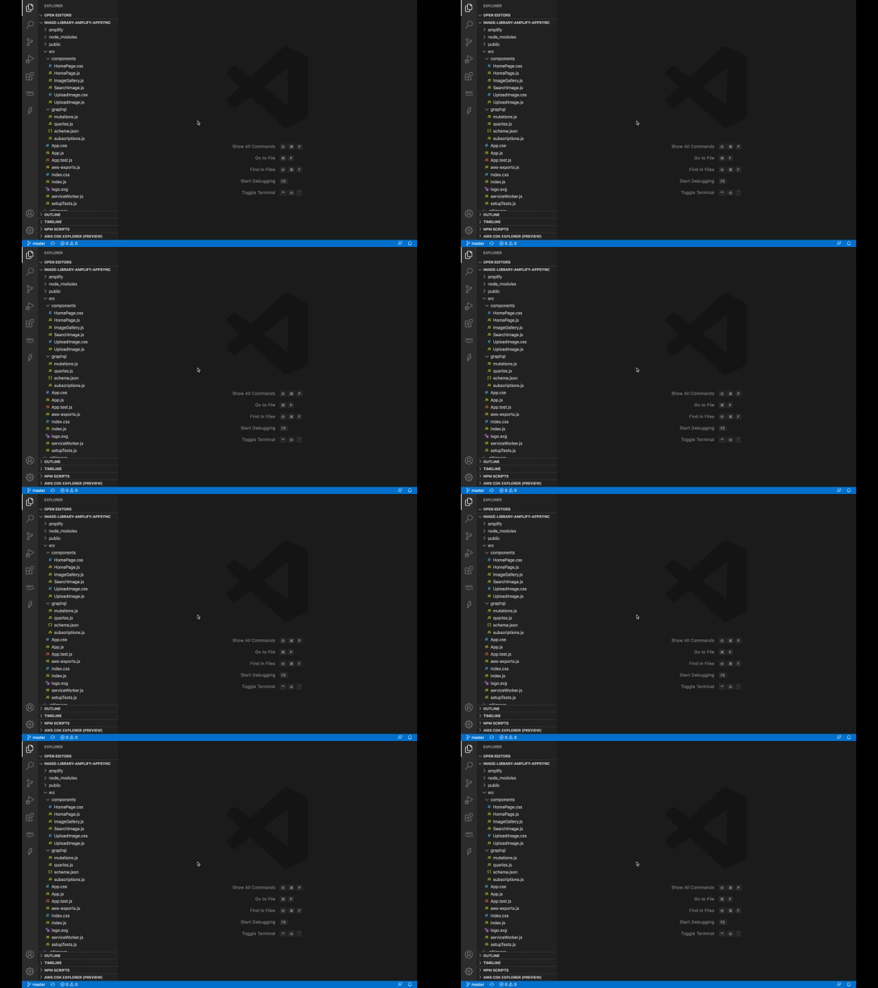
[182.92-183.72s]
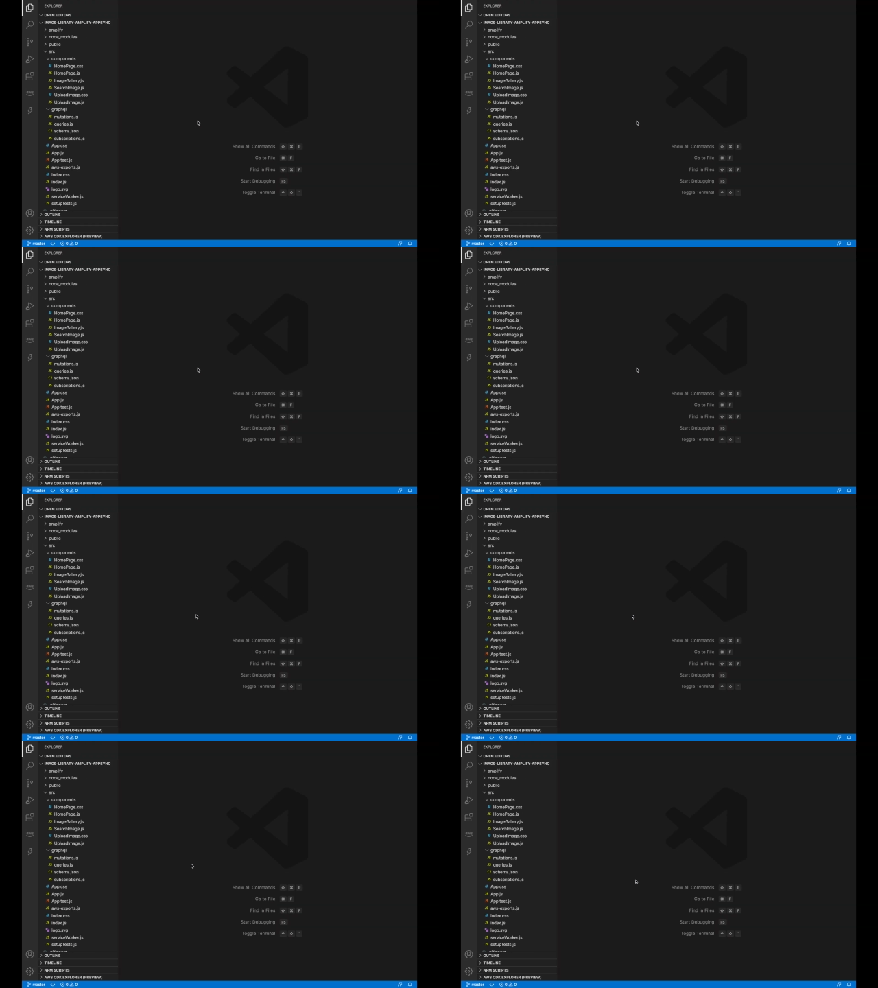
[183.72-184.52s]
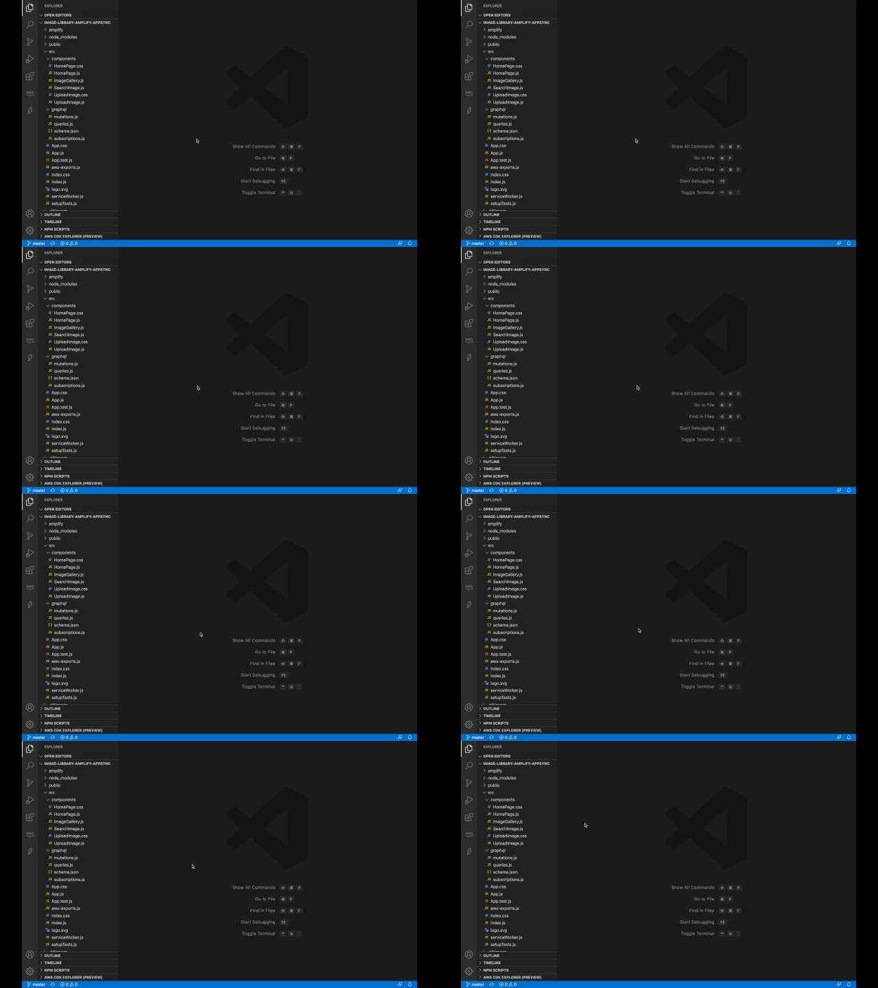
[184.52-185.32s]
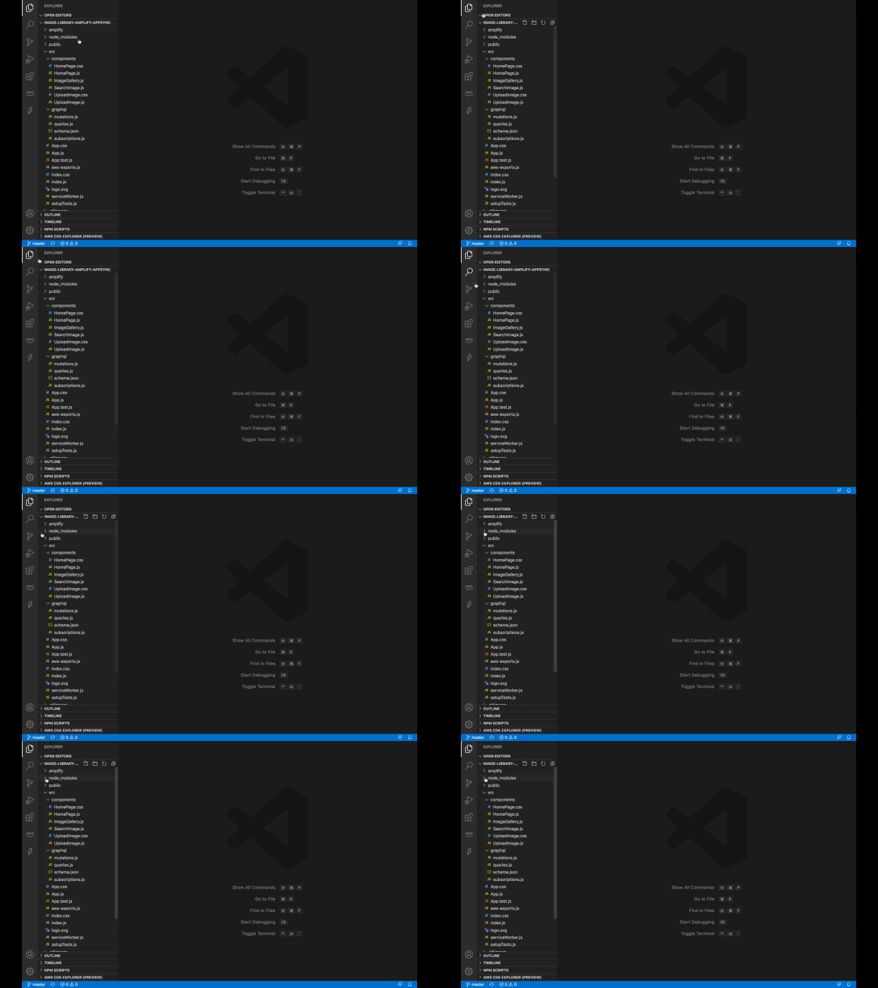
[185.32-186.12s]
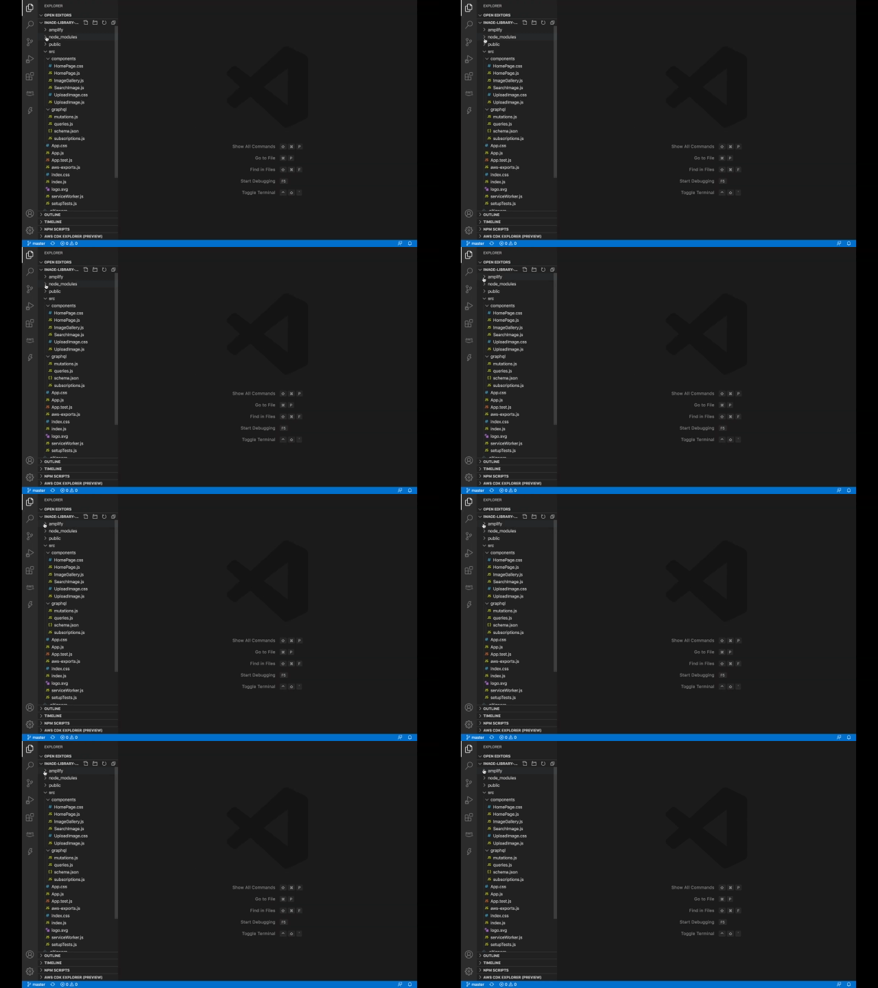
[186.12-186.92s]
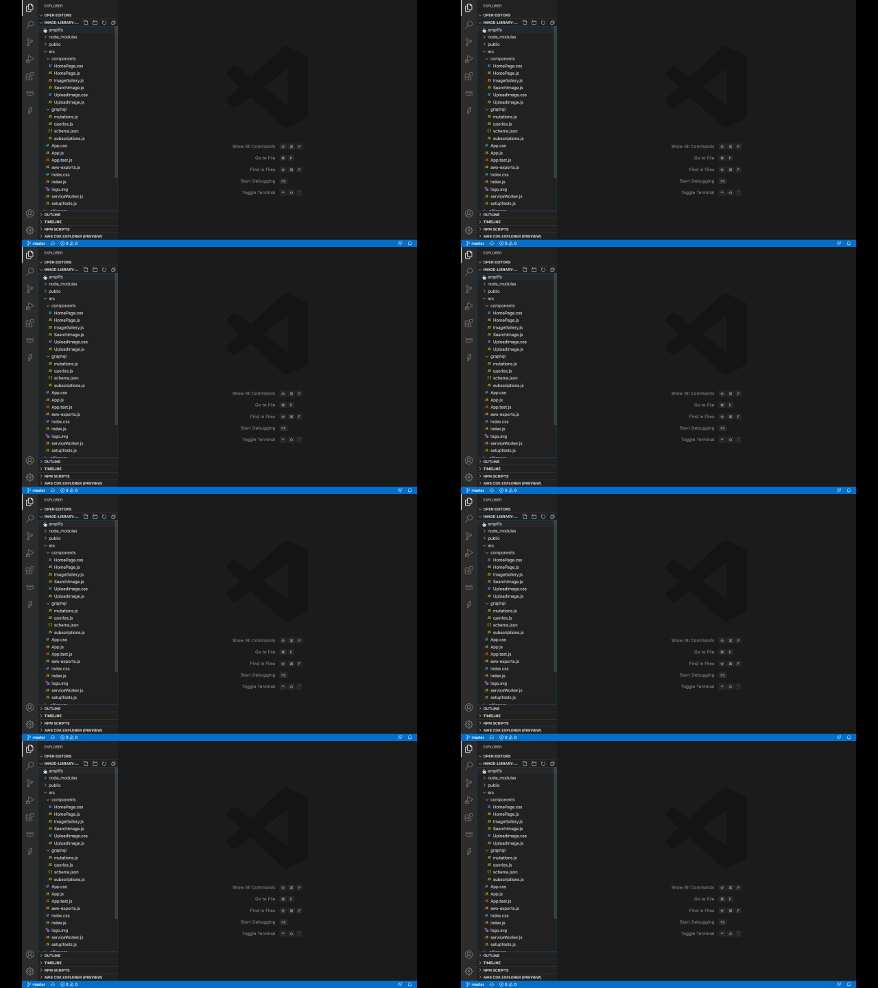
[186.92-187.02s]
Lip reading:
Nobody's mouth can be seen.